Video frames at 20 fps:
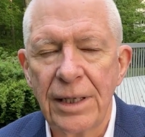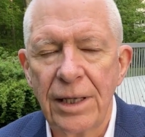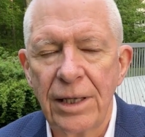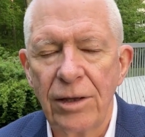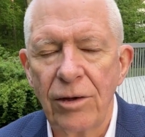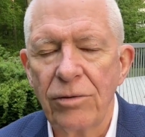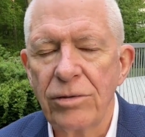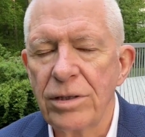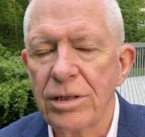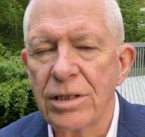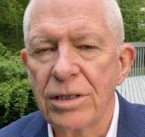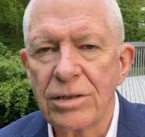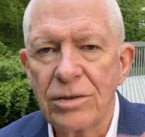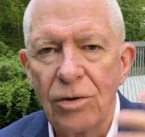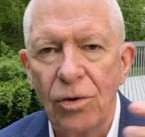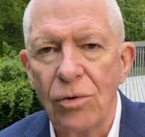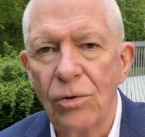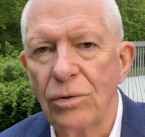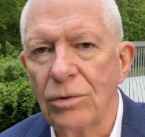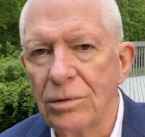Those are just
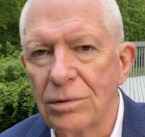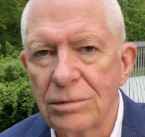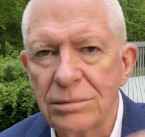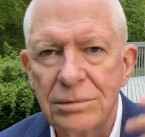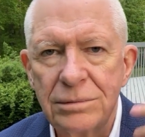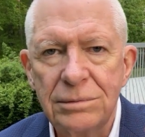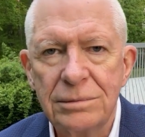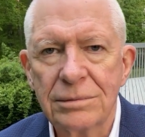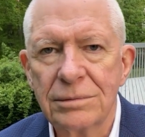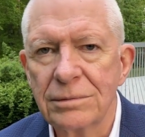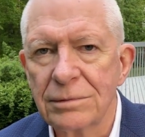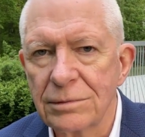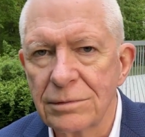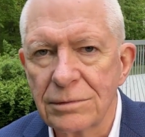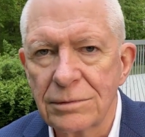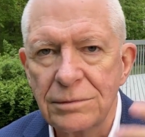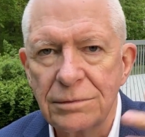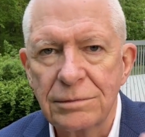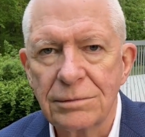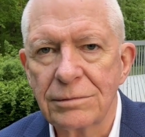old
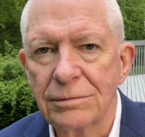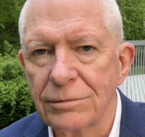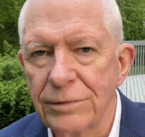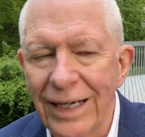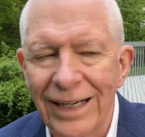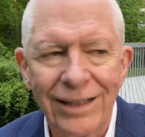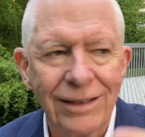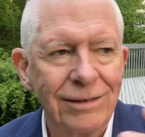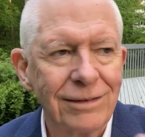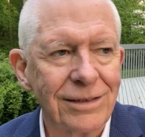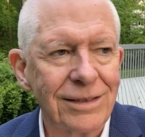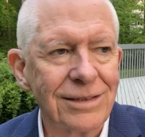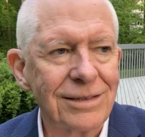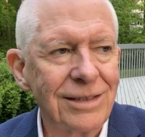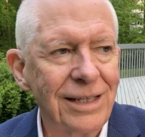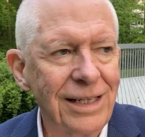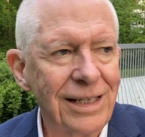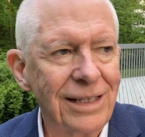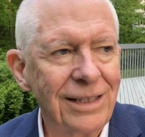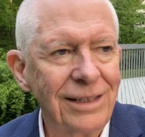records. It's
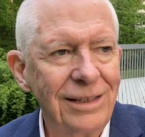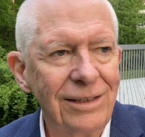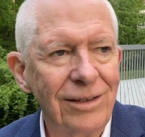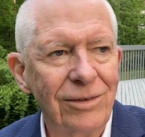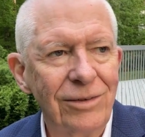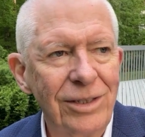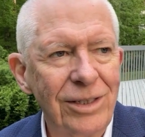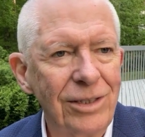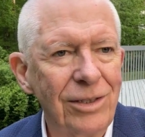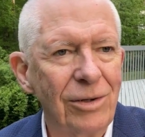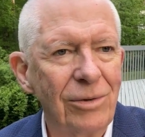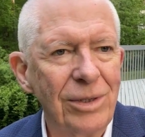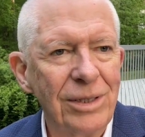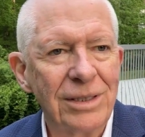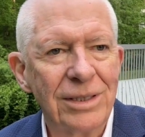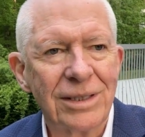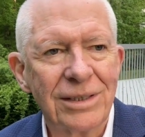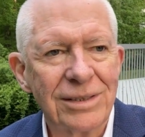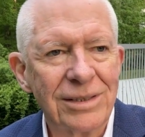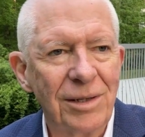like, you go
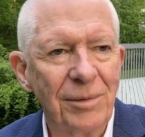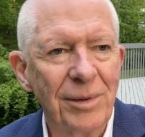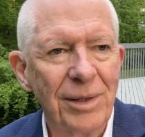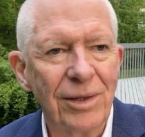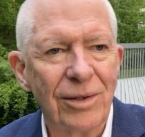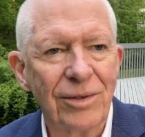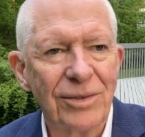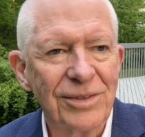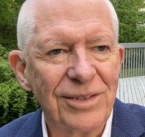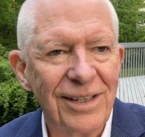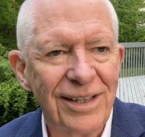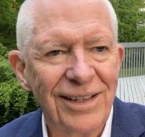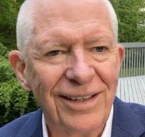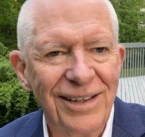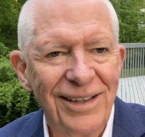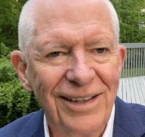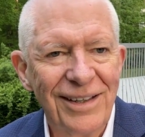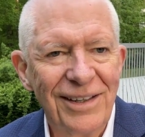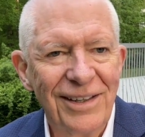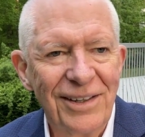into some of those
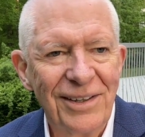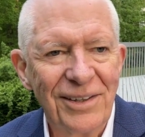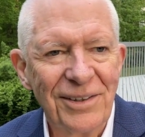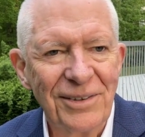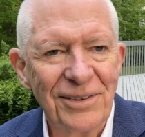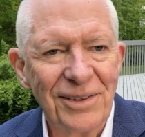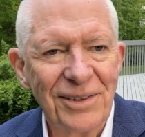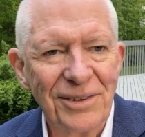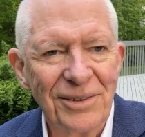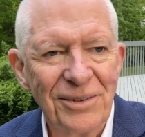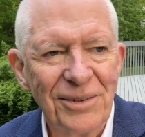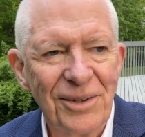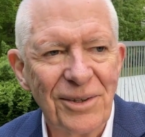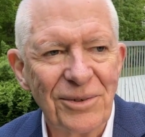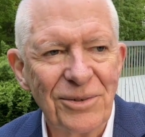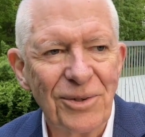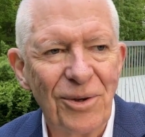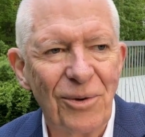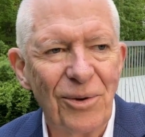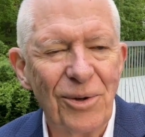
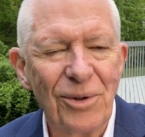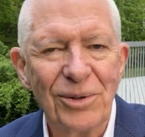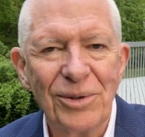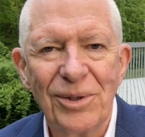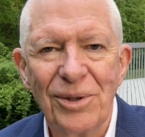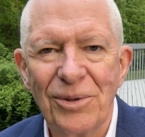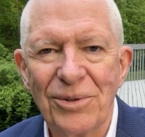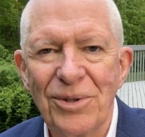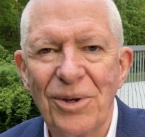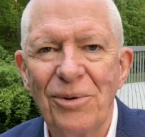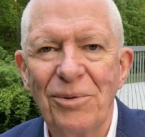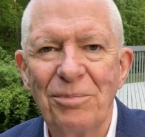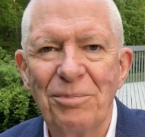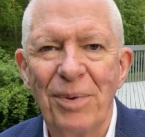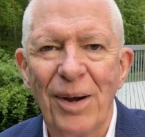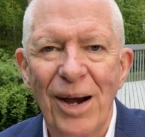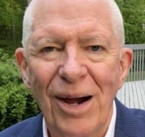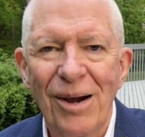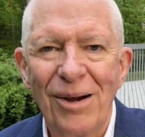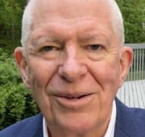old
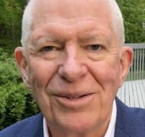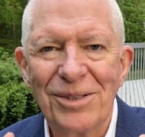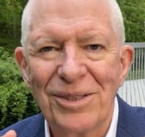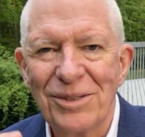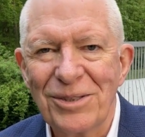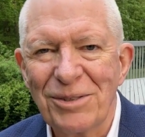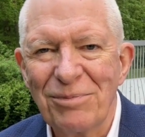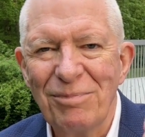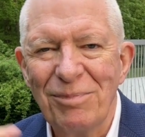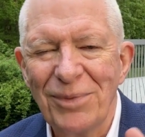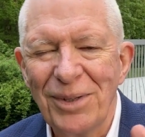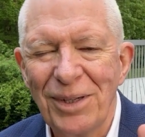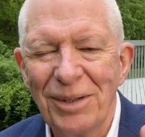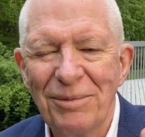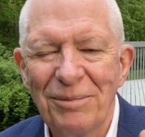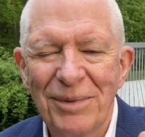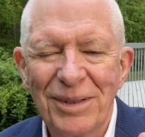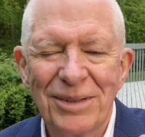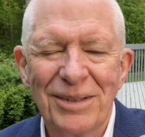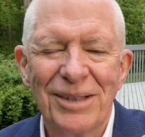bars. They're
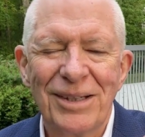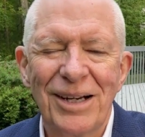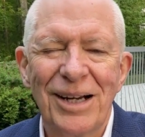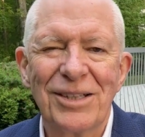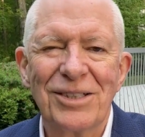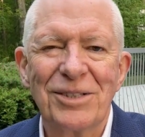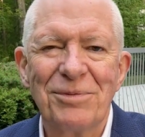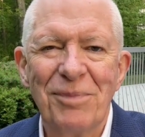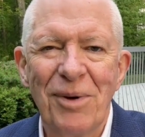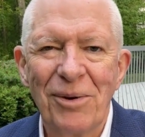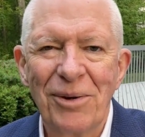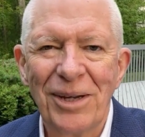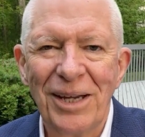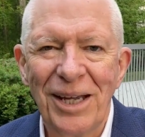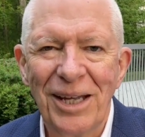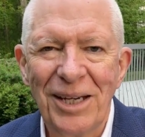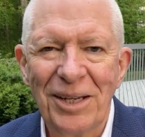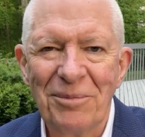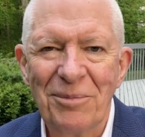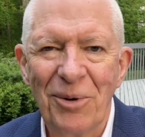not smoky
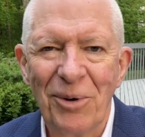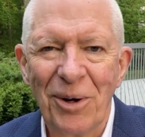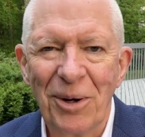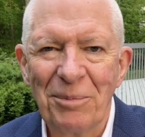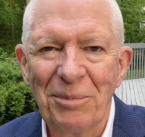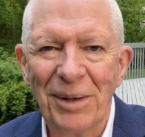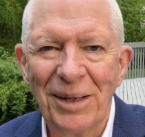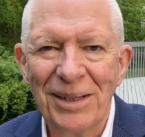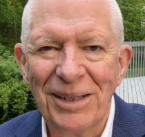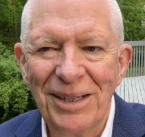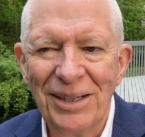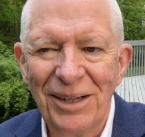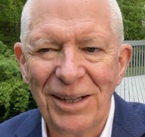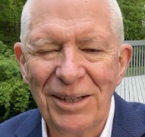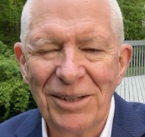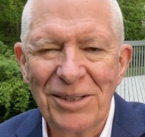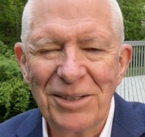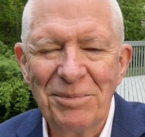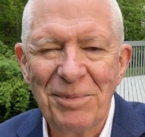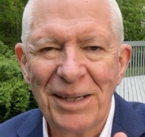anymore, but they
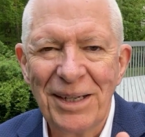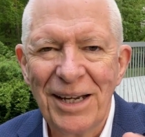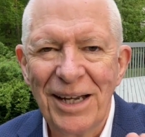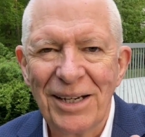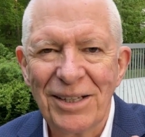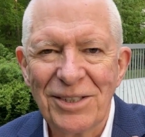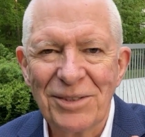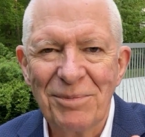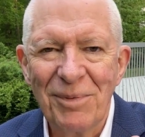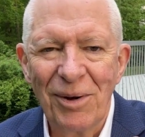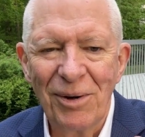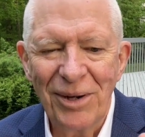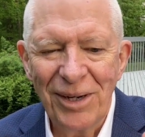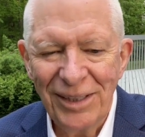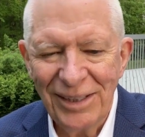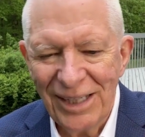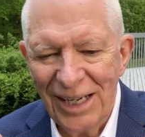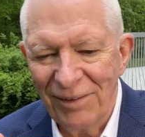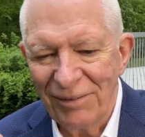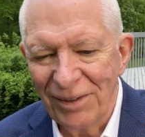used to be kind of smoky,
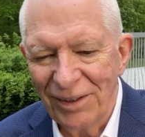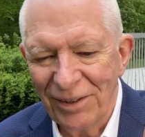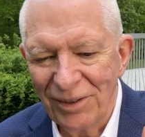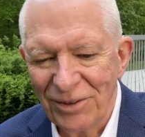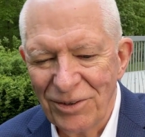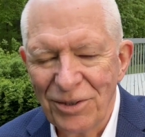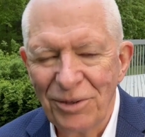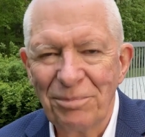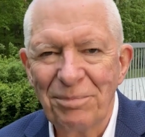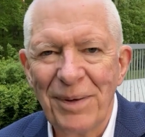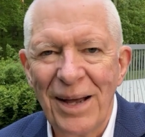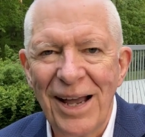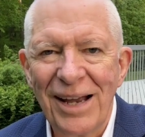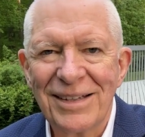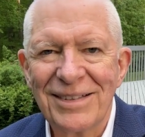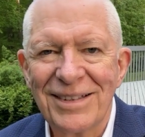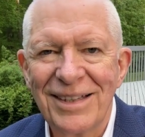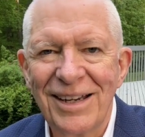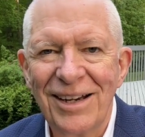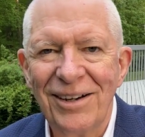and they have a little
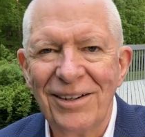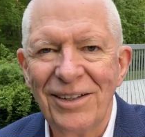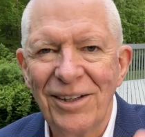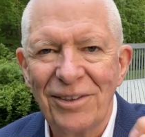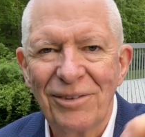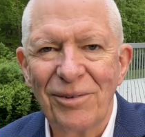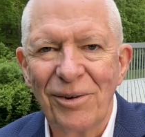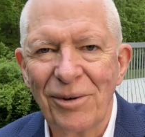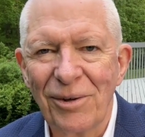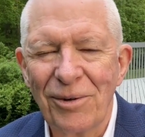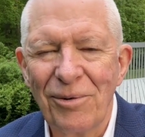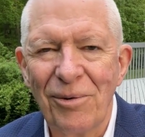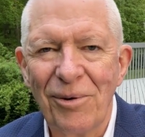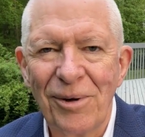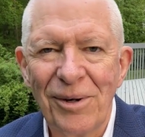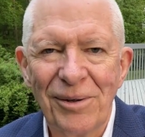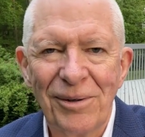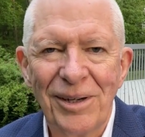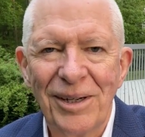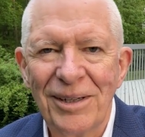jukebox there, and you throw a
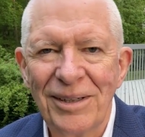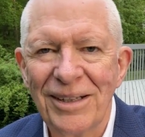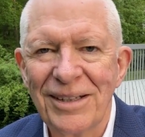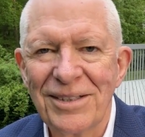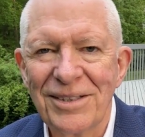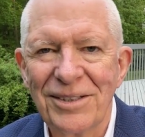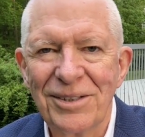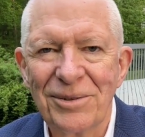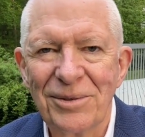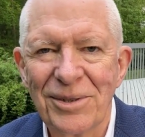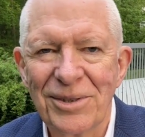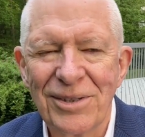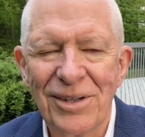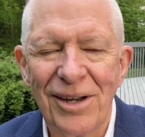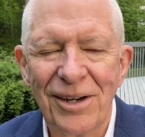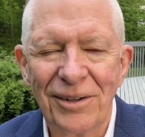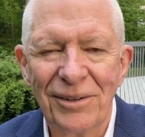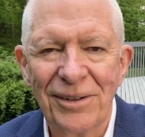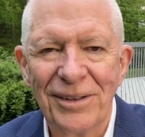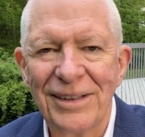quarter in and listen to a
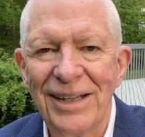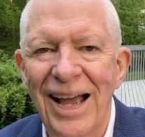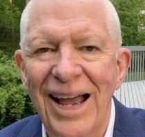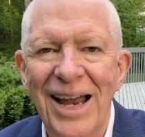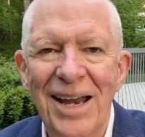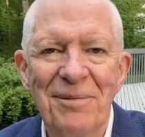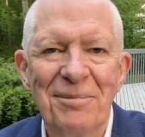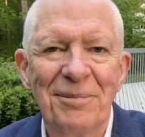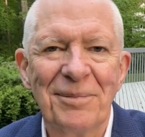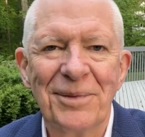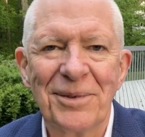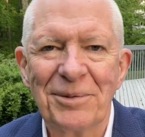song, or a dime.